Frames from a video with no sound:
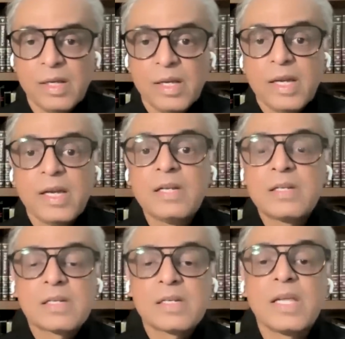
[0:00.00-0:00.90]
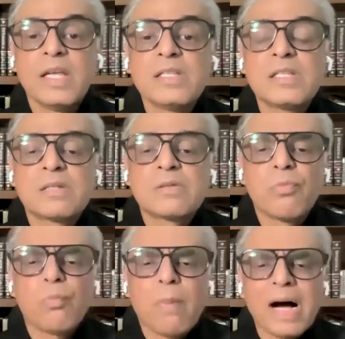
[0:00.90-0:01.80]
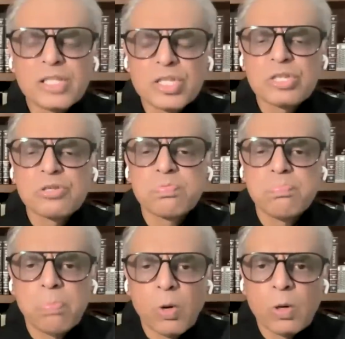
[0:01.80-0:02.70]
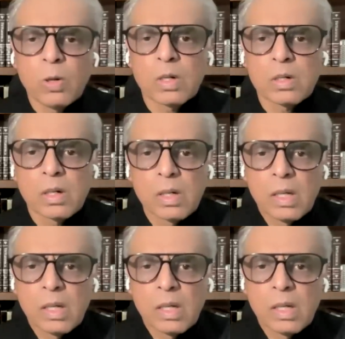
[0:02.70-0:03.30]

Yeah. It is much more